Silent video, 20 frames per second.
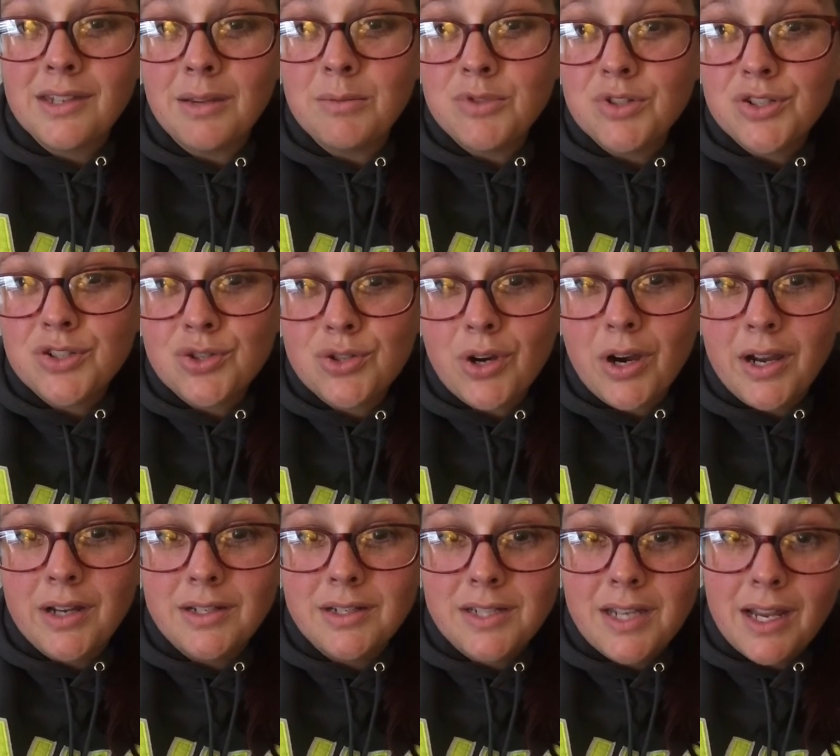I'm just
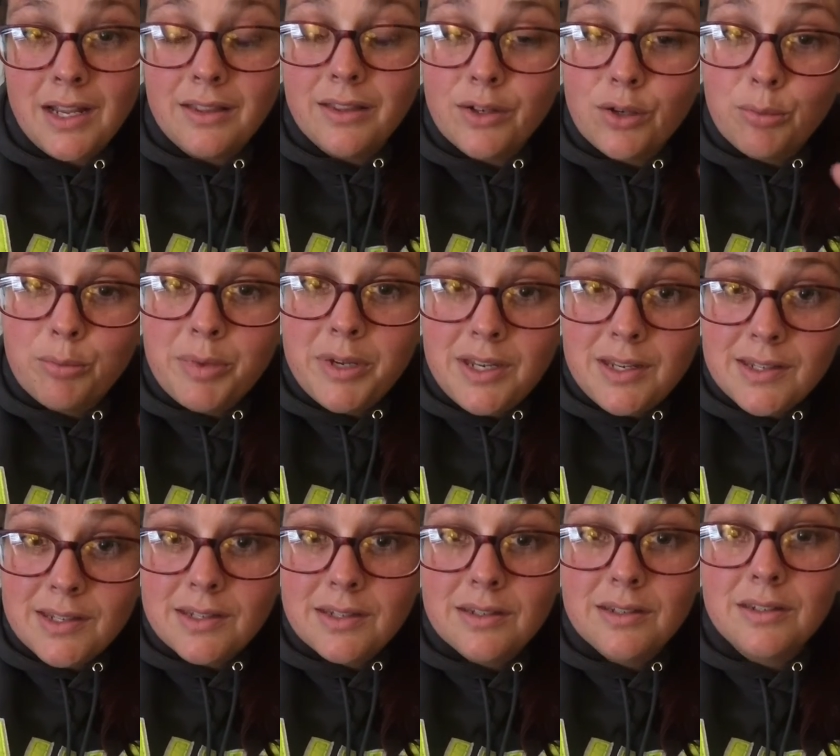trying to take little
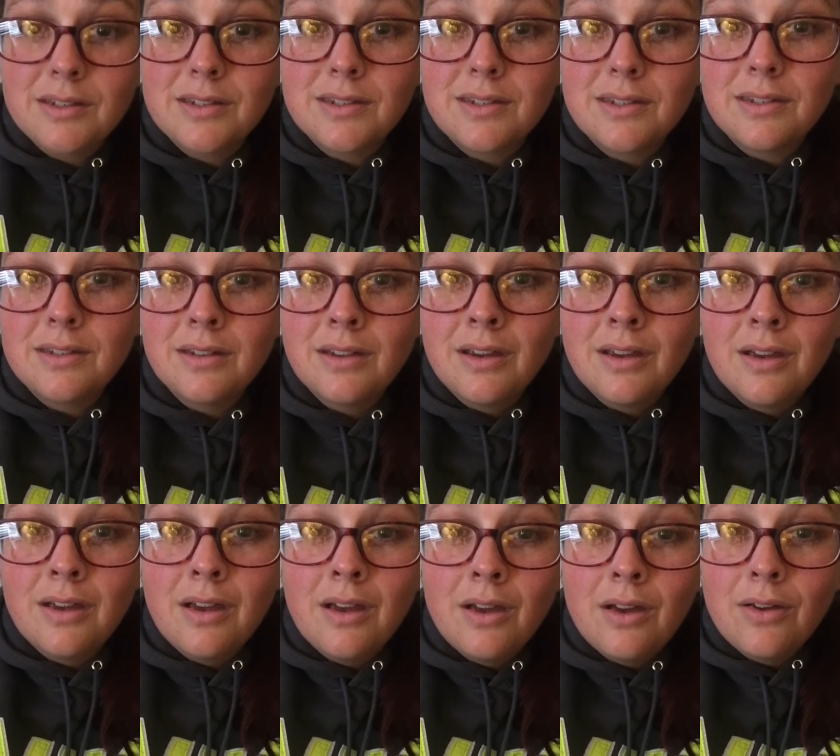pieces
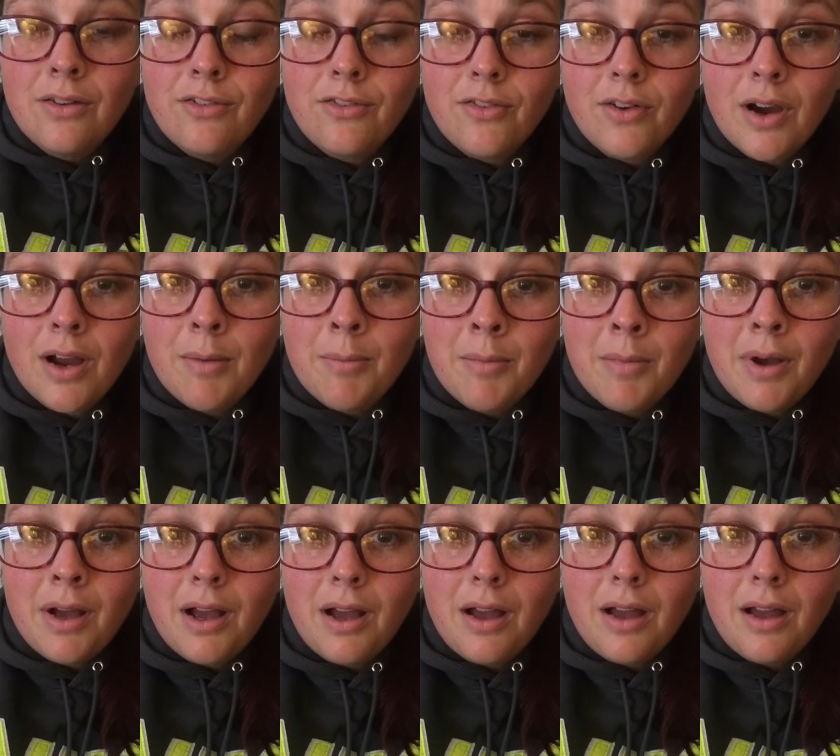
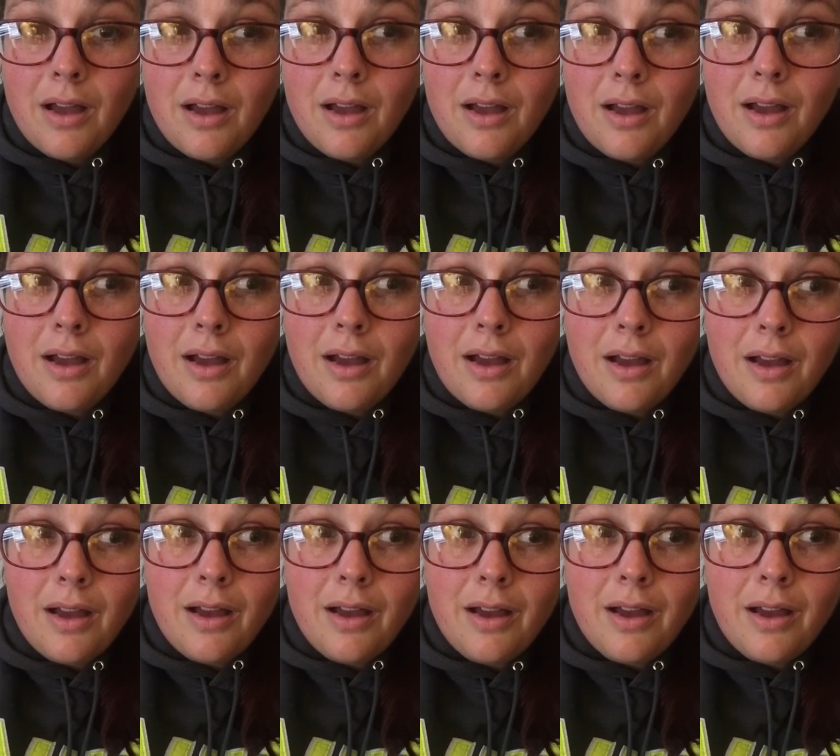from
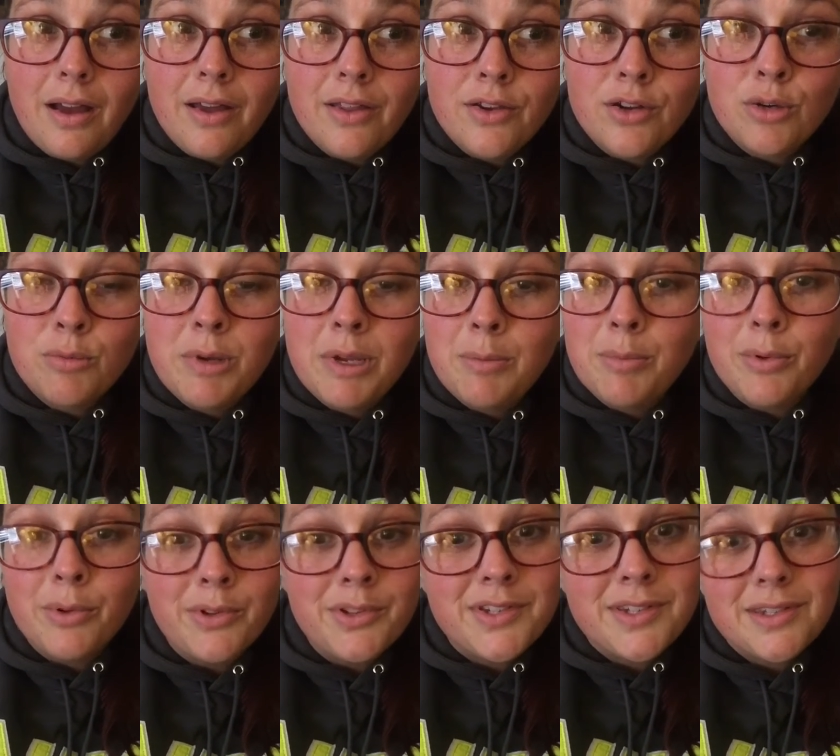other
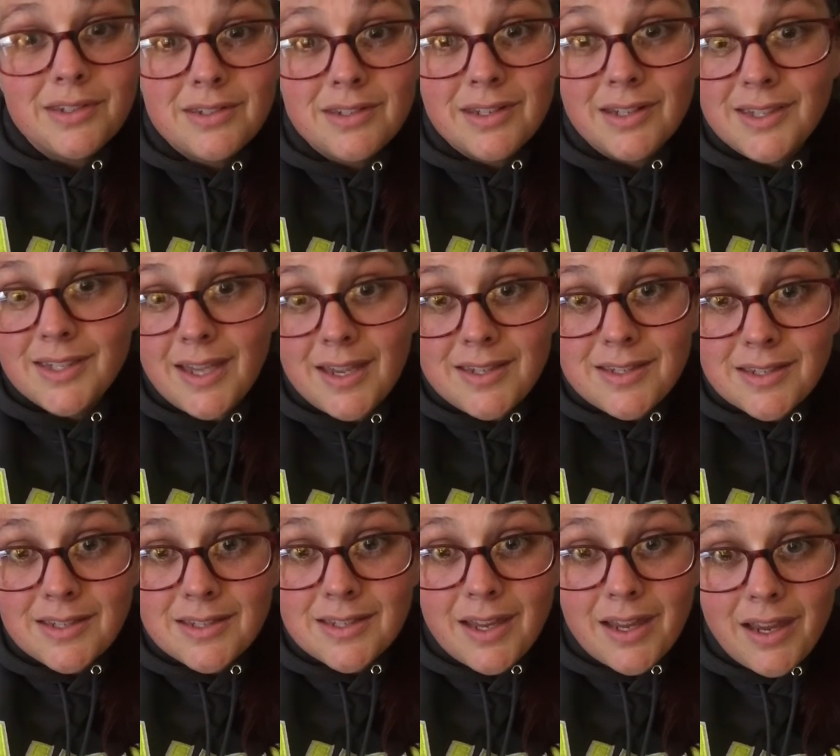people's
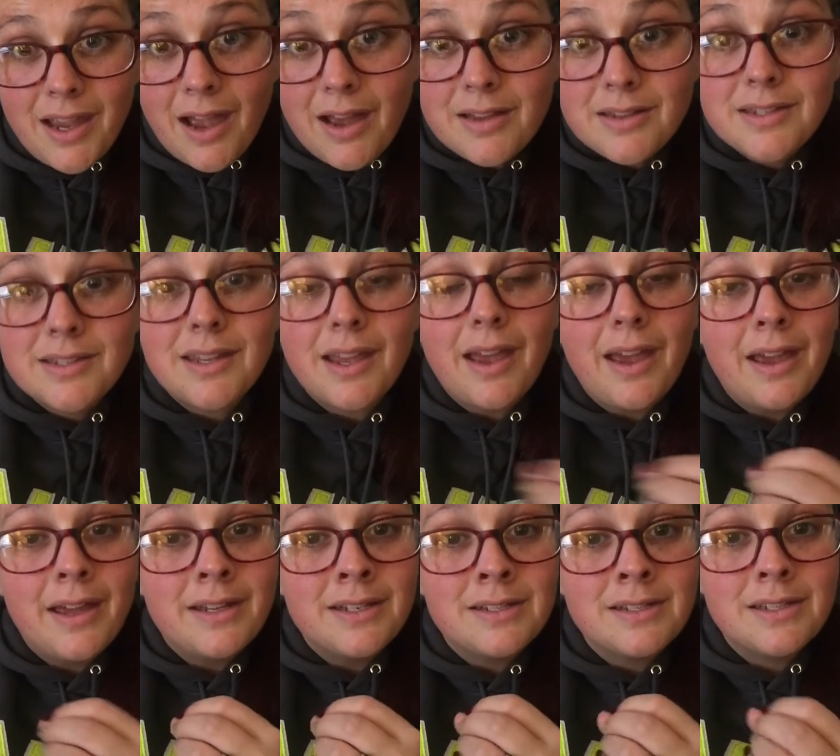successes, I guess,
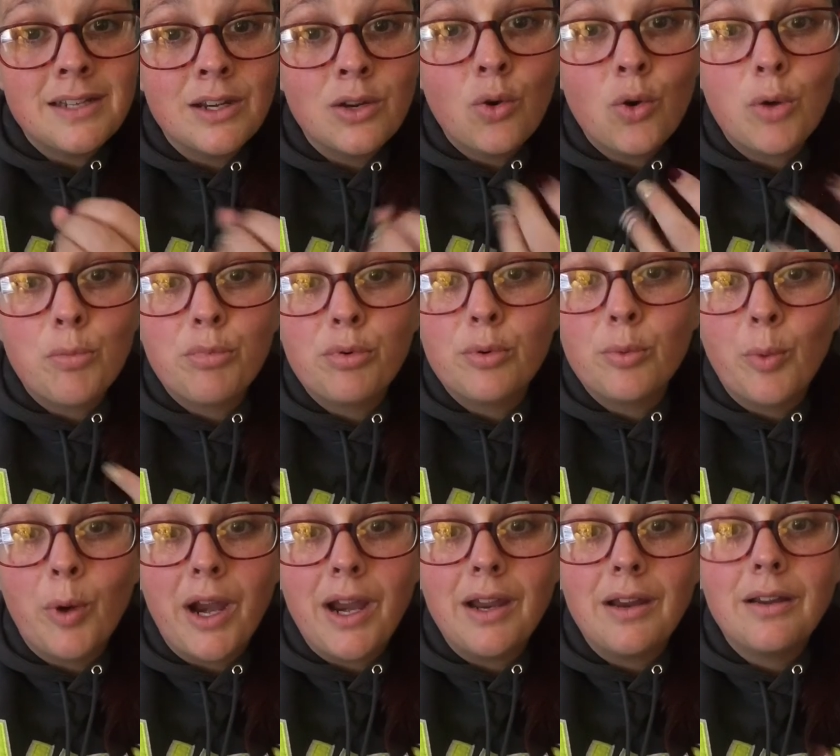and
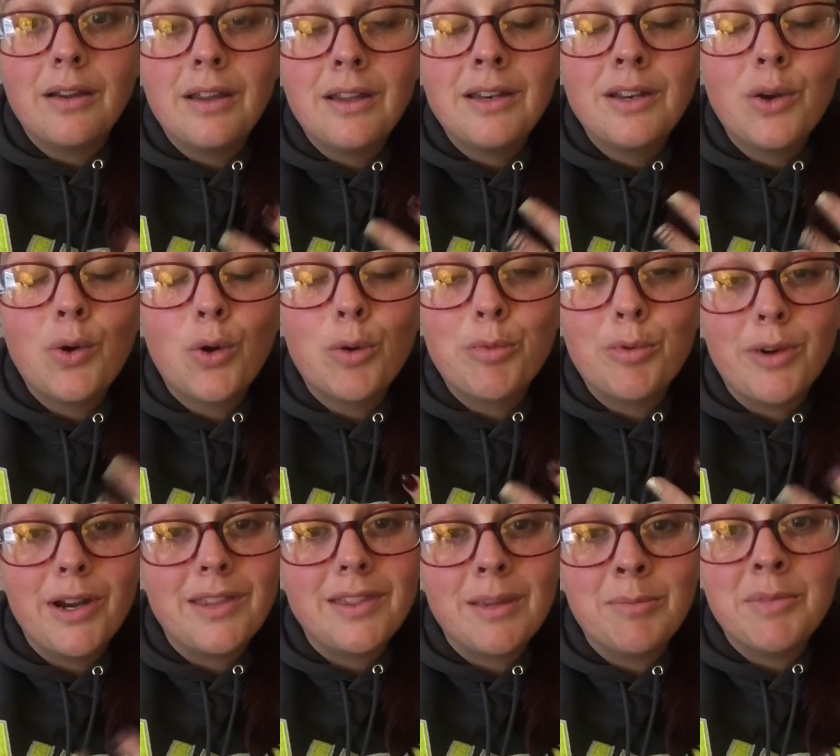incorporate
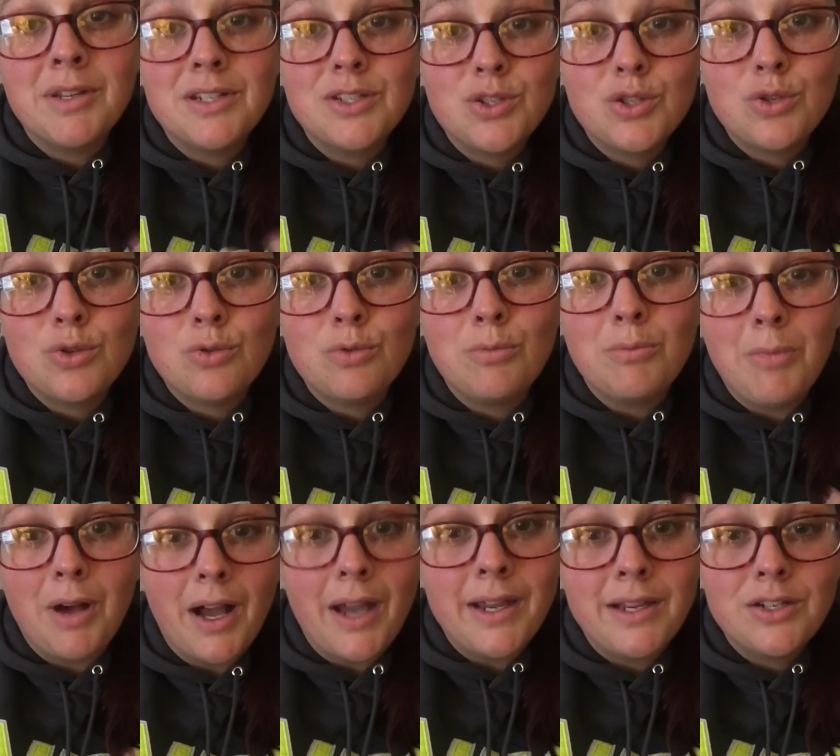incorporate them into
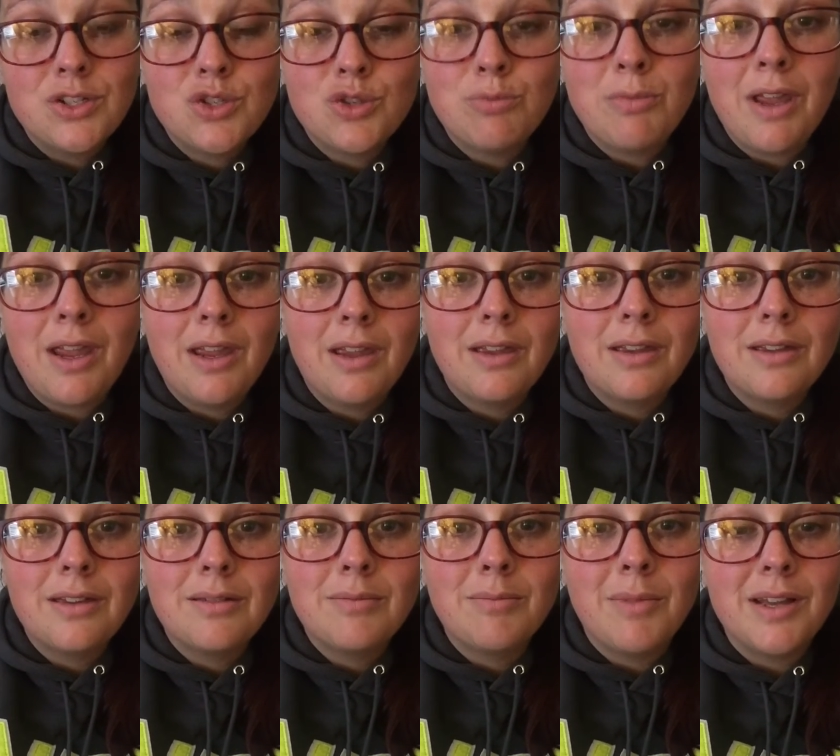mine to
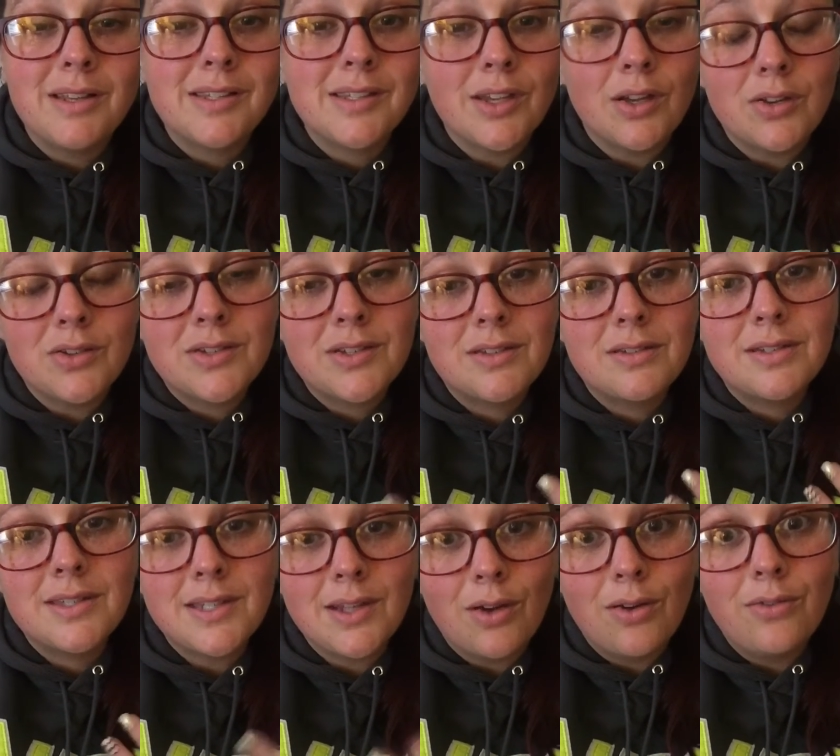make myself
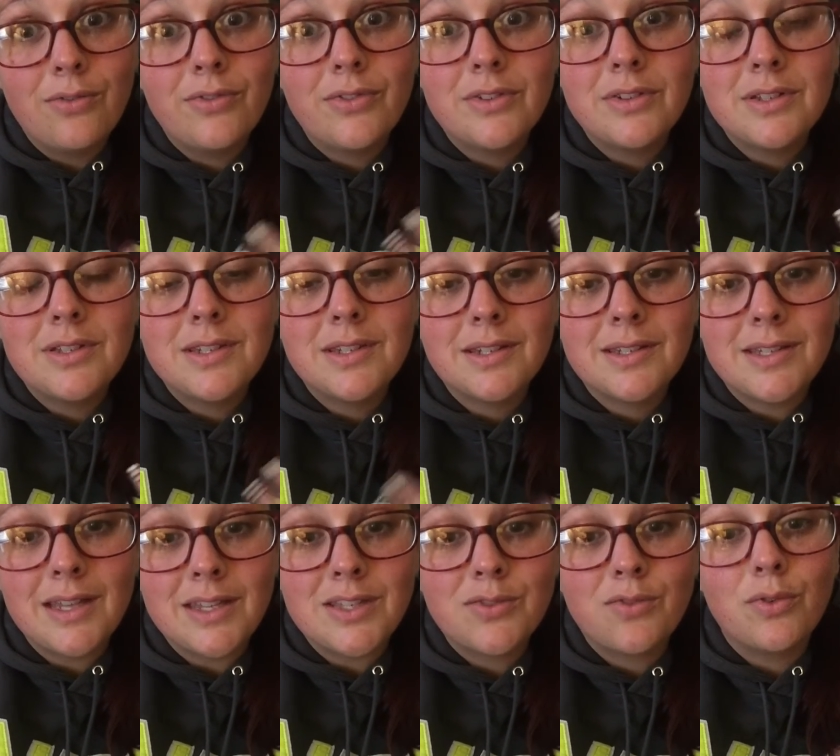self
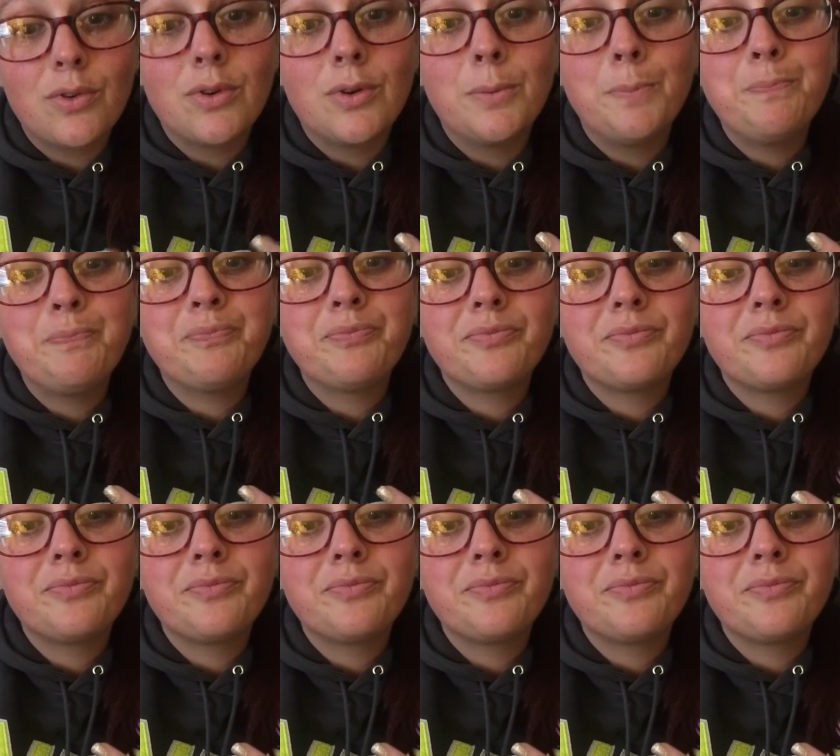successful